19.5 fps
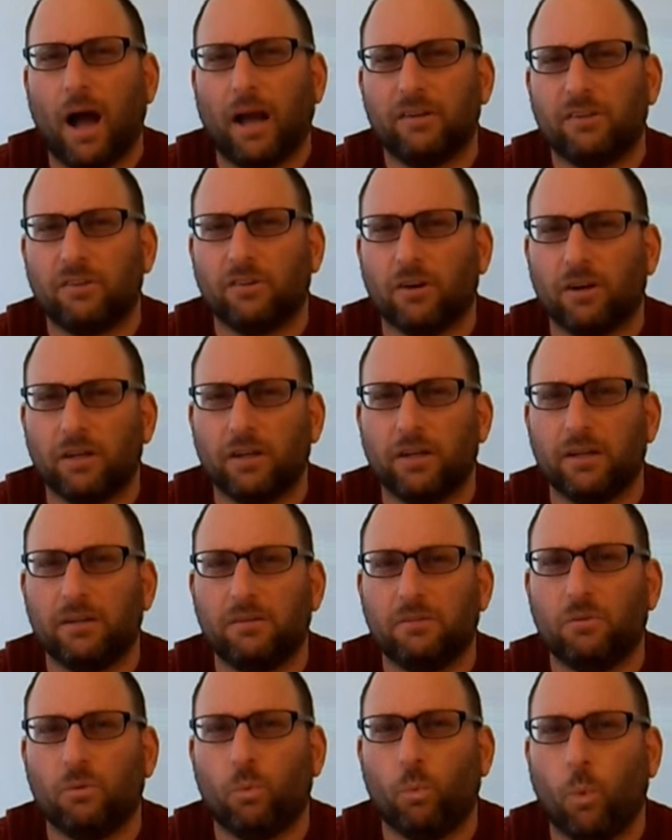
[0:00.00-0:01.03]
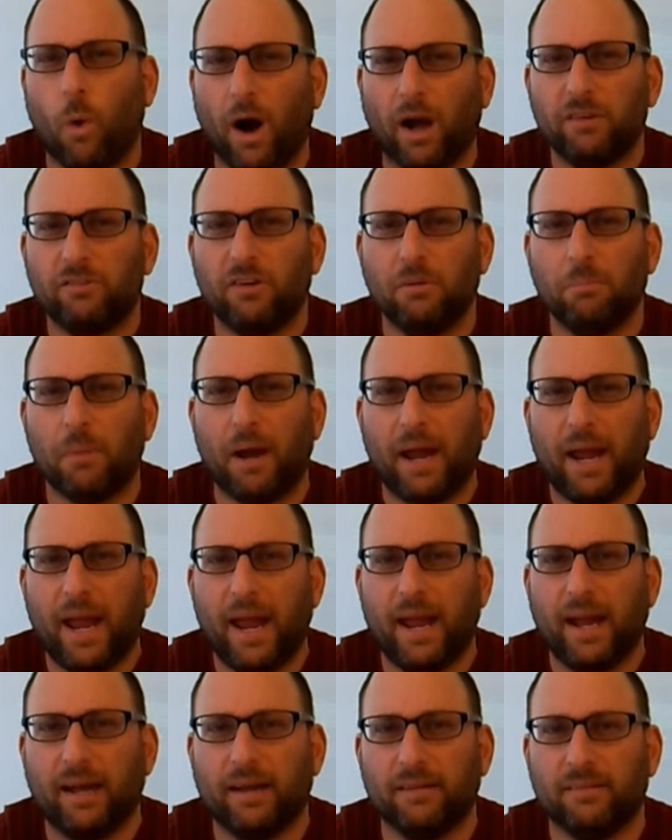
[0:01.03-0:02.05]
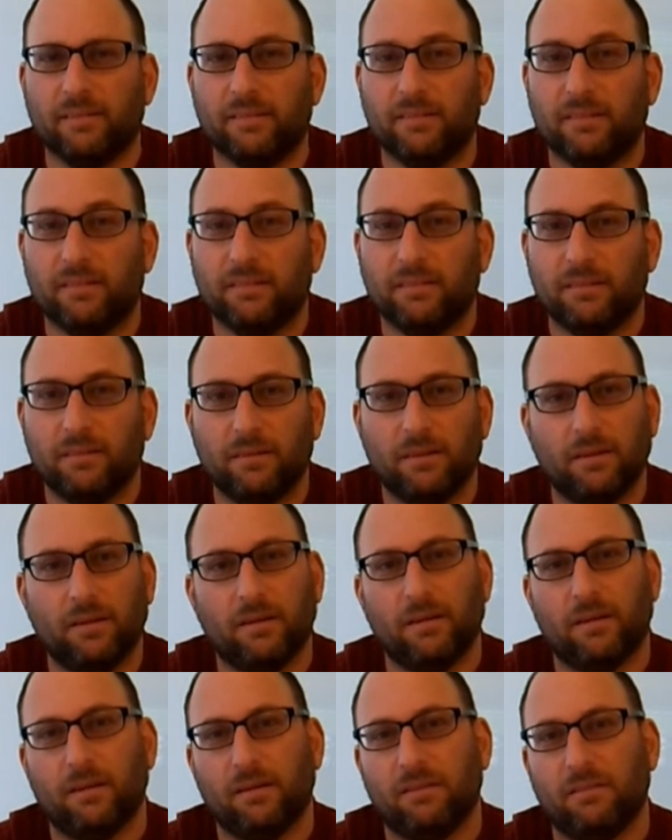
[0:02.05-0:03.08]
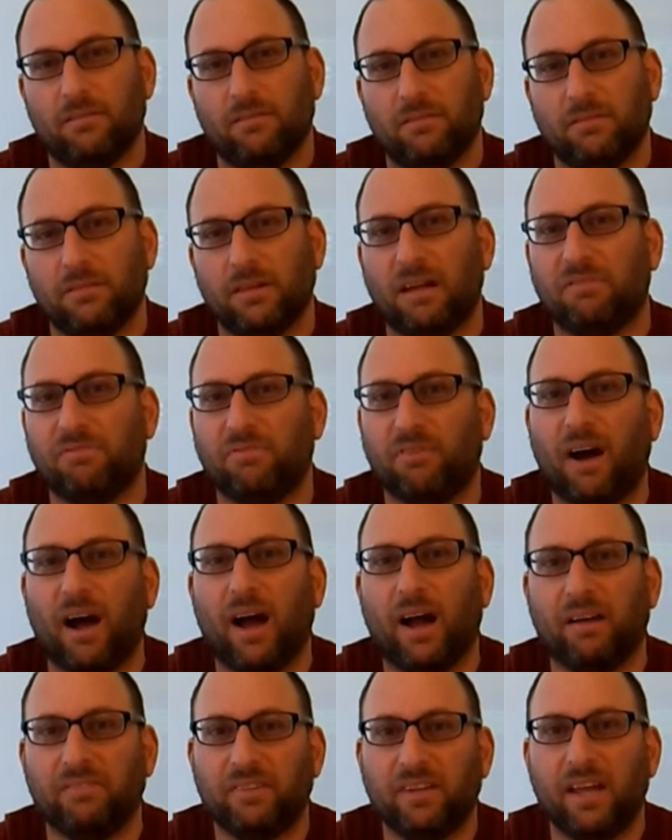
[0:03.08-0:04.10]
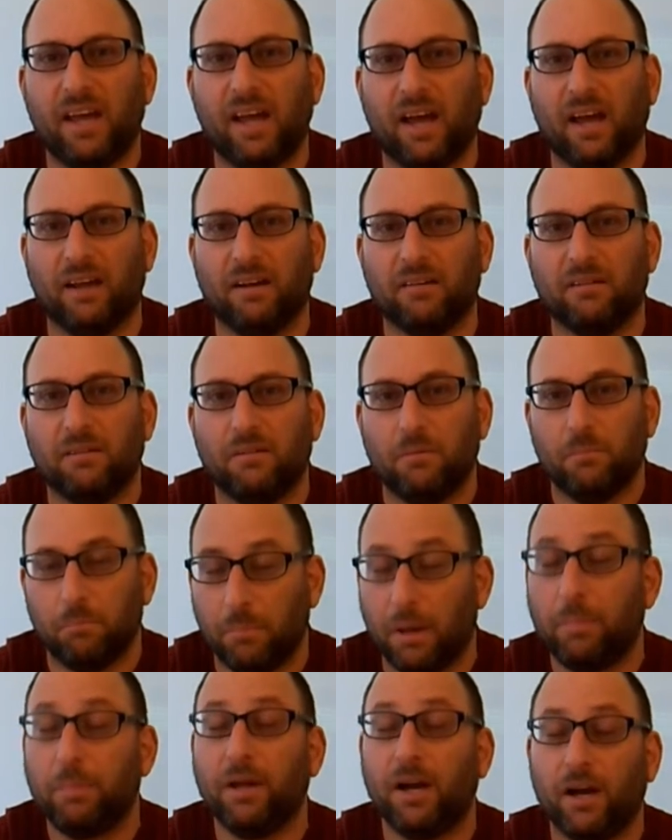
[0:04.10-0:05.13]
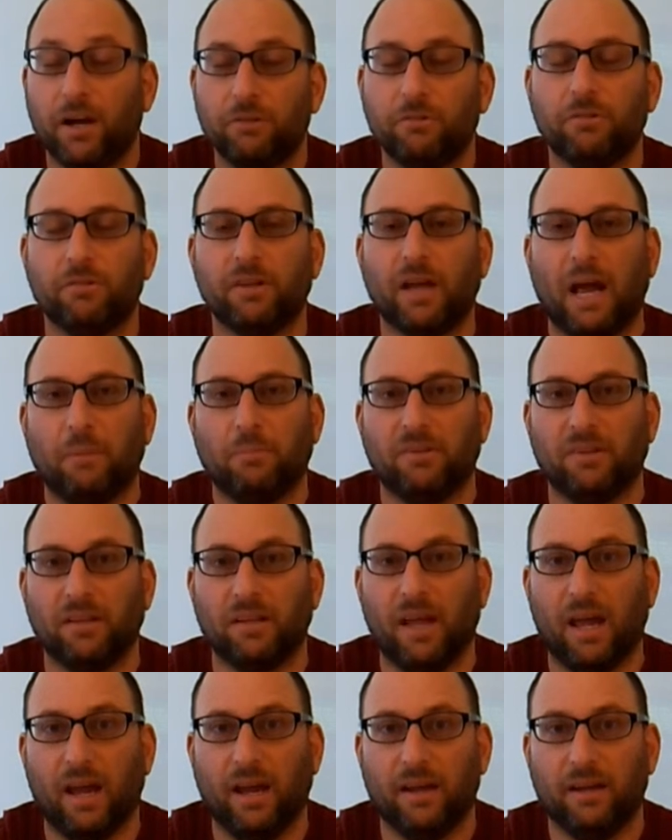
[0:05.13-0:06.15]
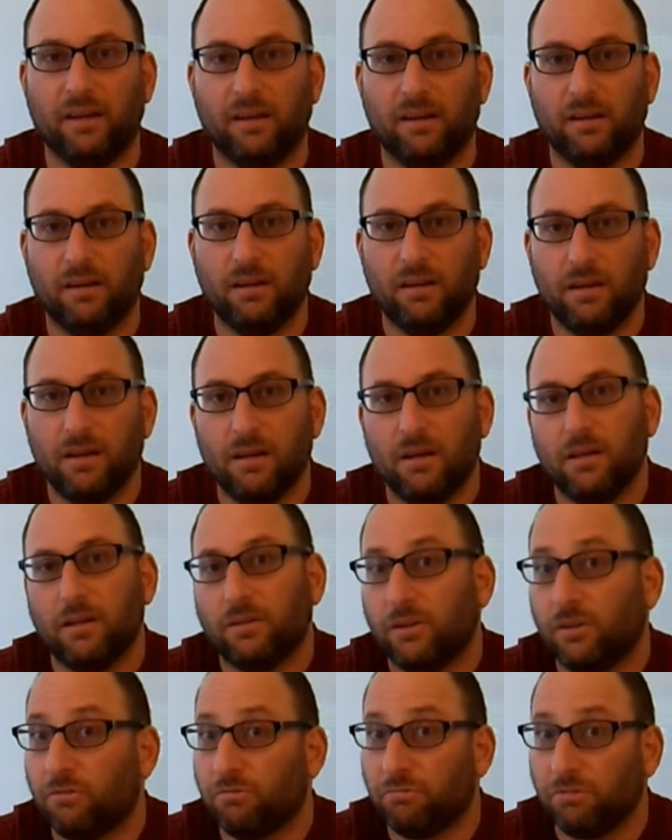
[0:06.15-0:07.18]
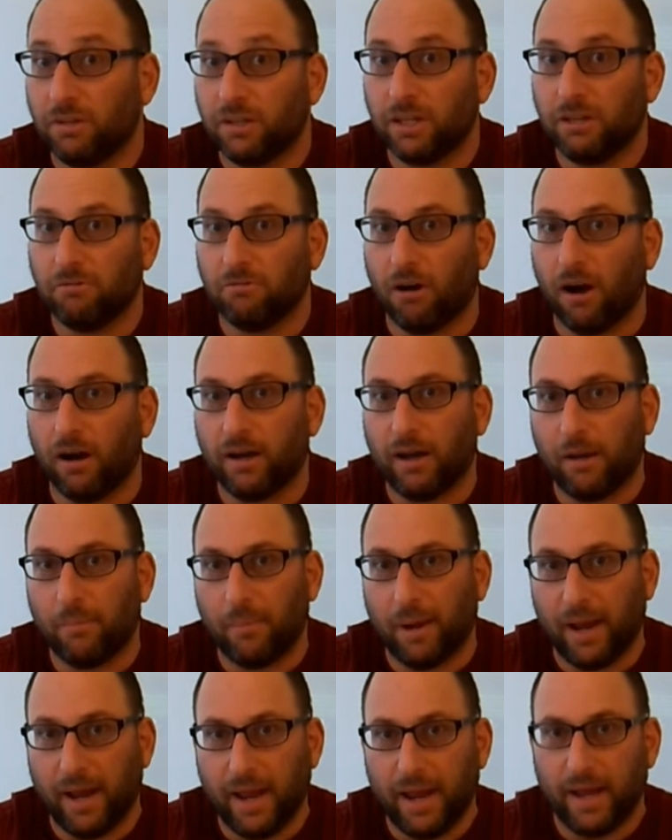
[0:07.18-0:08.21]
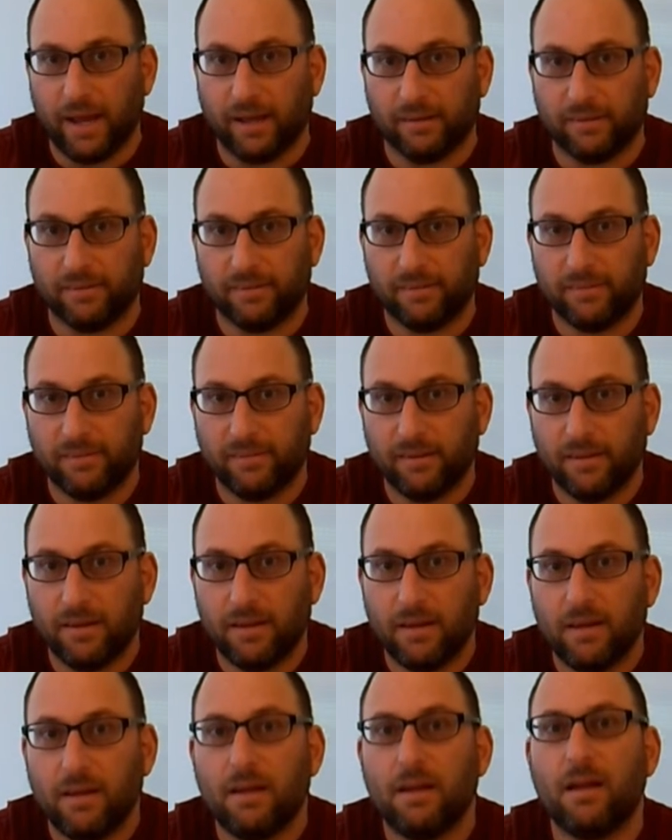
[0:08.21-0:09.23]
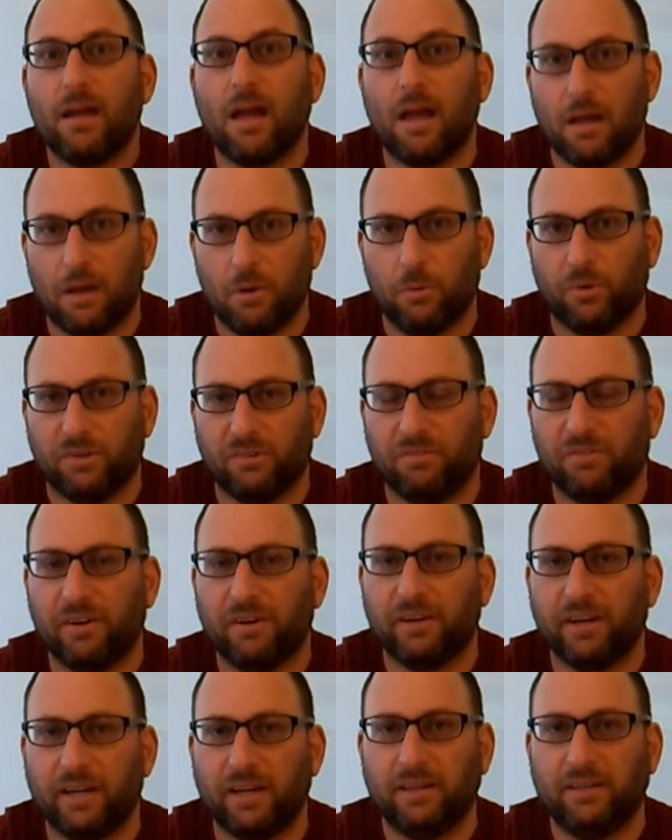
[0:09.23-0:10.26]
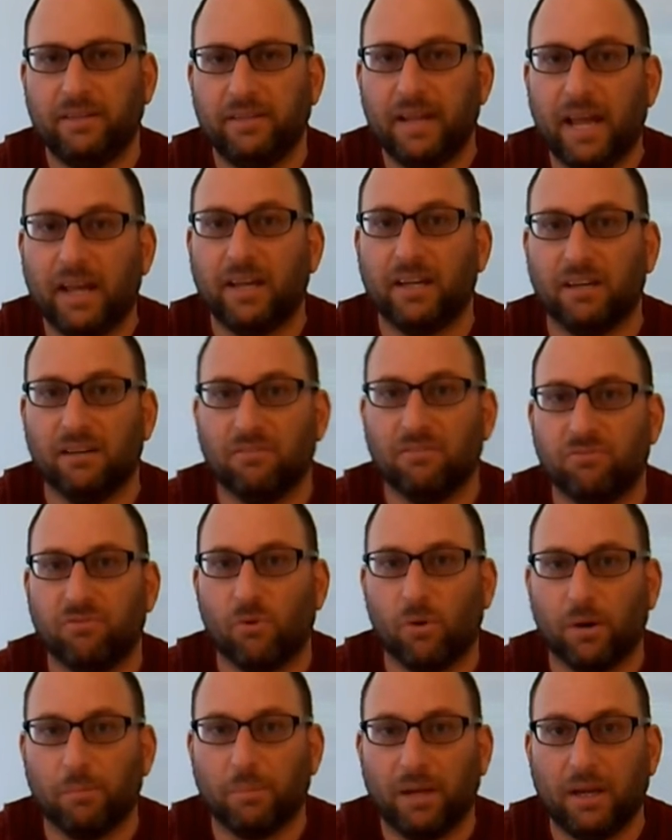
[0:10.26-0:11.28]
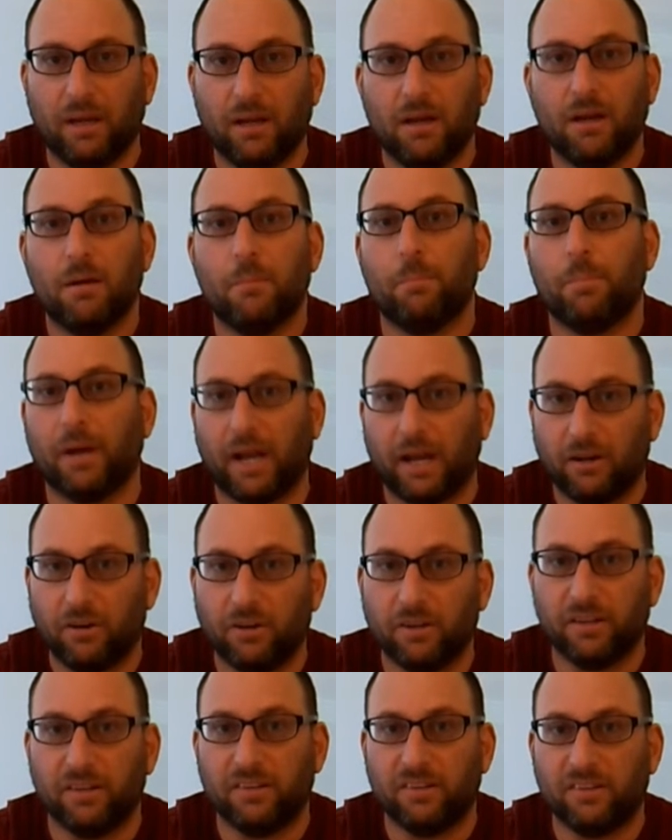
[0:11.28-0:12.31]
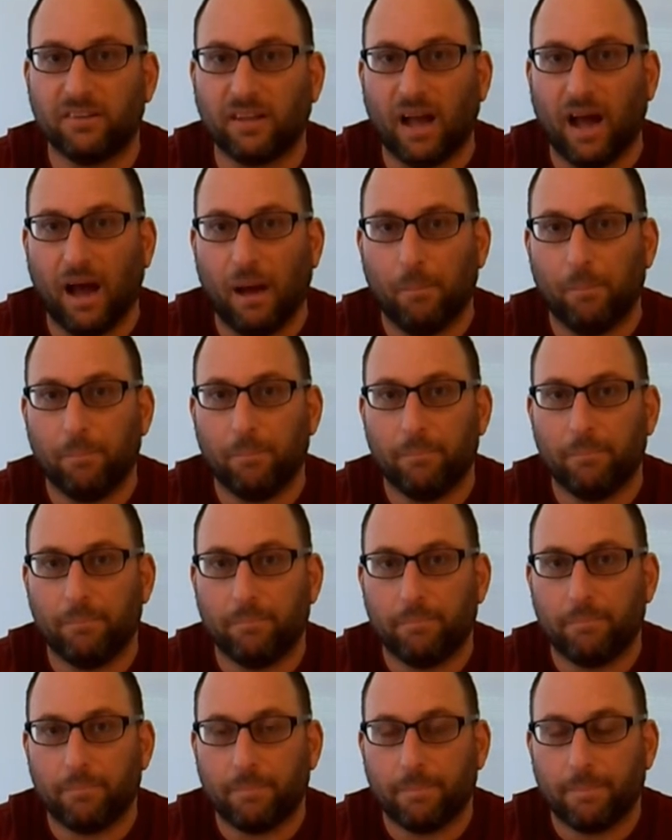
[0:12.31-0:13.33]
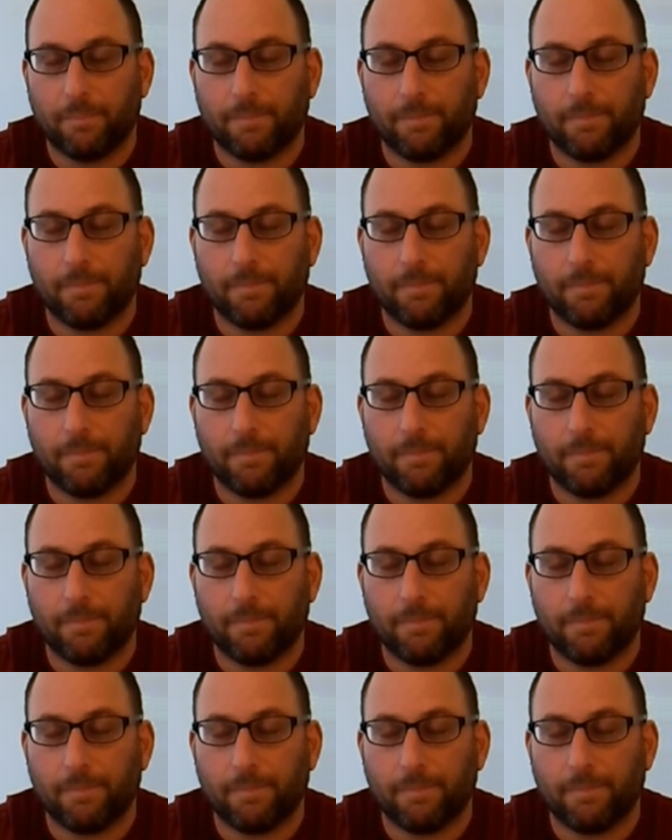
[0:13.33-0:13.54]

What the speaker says: I started washing my hands, not 5, 10, maybe 100 times a day. This really rawed out my hands. It was very negative for me, but I couldn't stop.